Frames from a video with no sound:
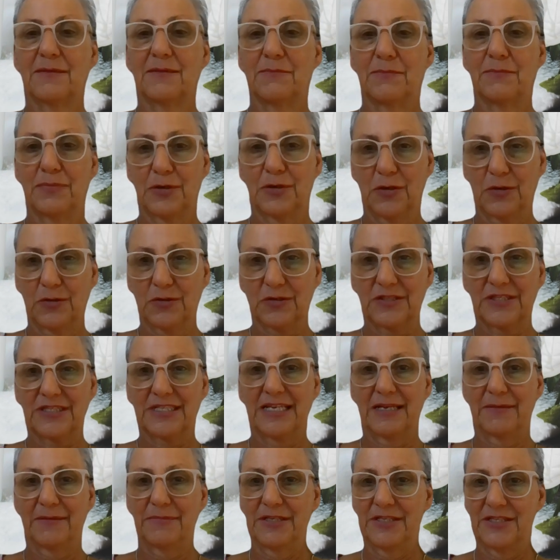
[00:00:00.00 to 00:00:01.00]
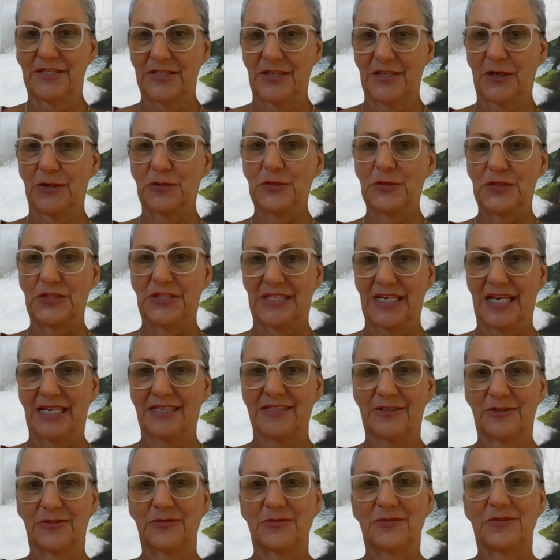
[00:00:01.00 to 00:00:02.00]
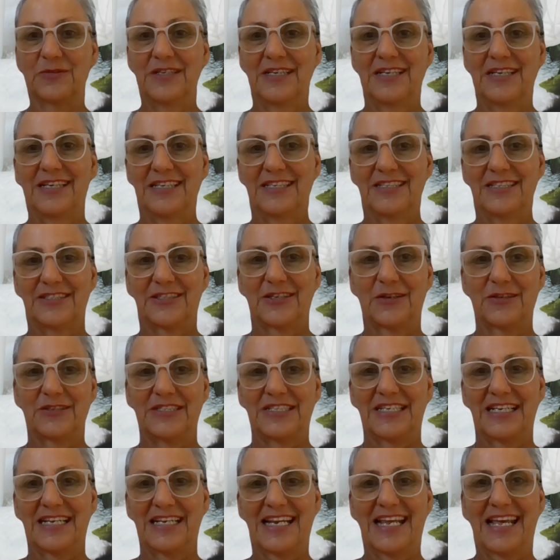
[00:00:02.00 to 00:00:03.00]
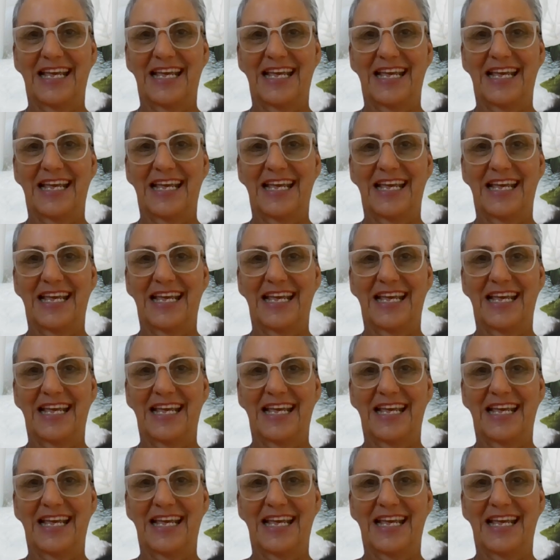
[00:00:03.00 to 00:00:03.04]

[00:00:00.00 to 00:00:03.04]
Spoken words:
and blocks can be so subtle. So it's